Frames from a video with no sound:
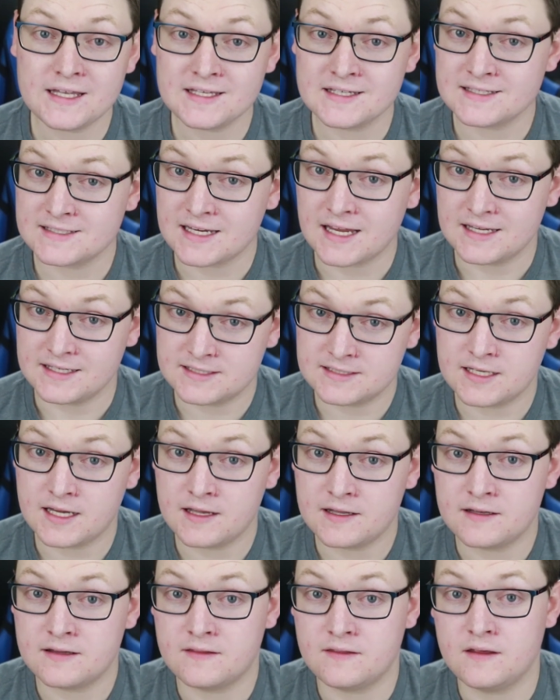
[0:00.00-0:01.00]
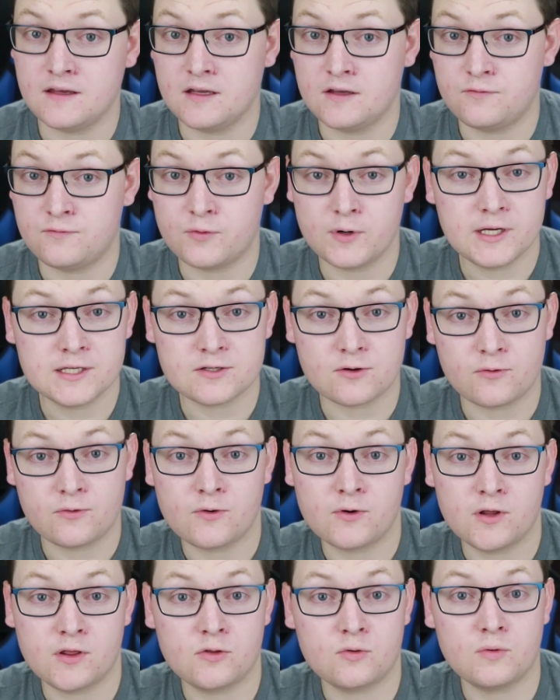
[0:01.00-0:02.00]
as I said the Freezer
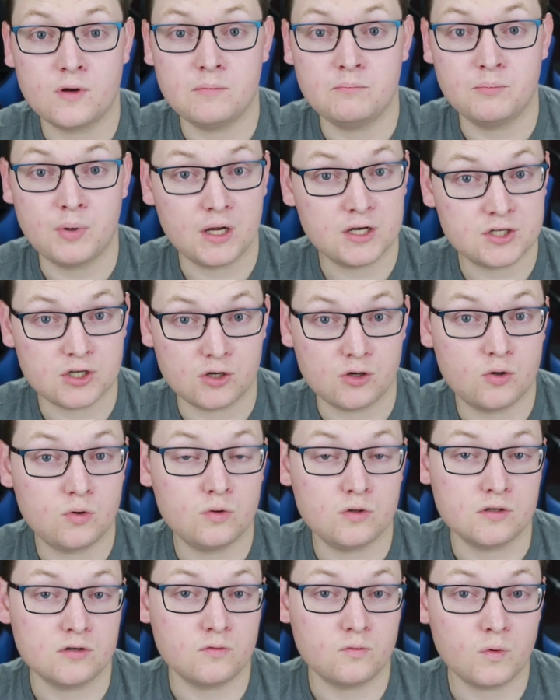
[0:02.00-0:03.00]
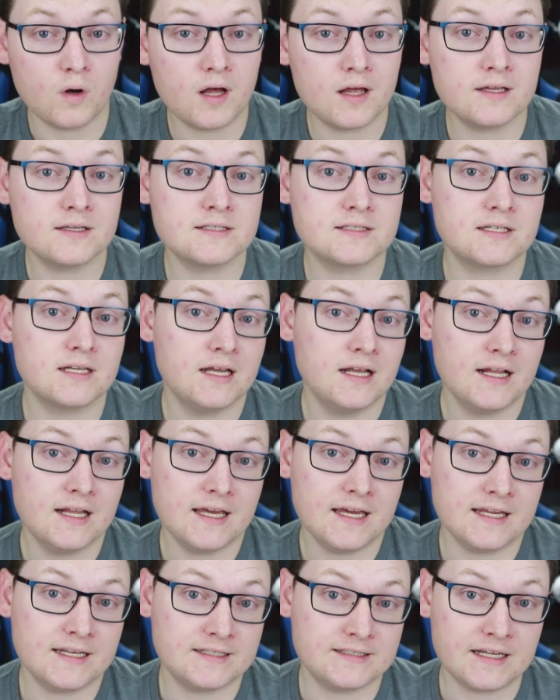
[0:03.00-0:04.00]
33 budget cooler was,
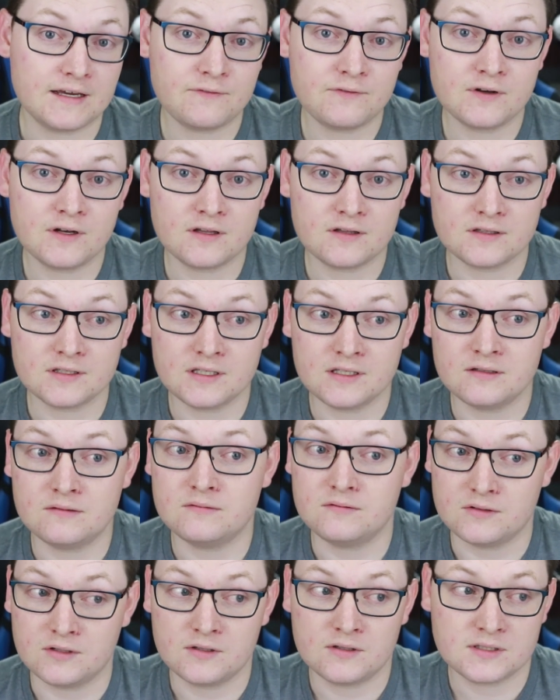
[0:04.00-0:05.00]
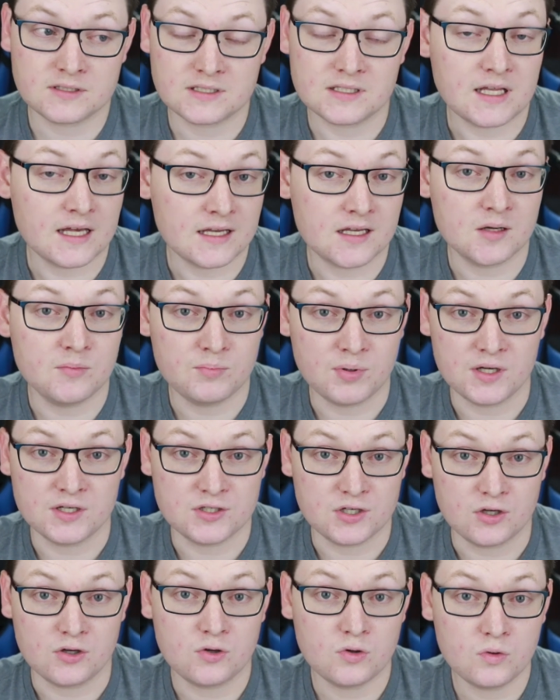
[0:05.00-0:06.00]
it definitely looks like a
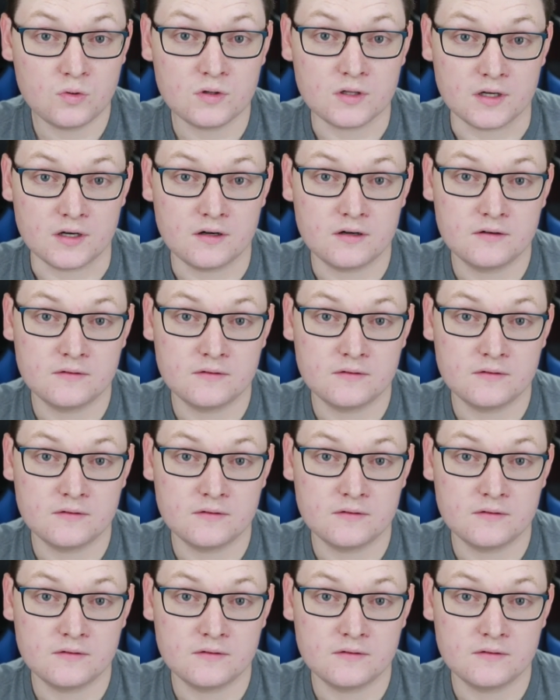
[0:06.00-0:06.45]
budget cooler.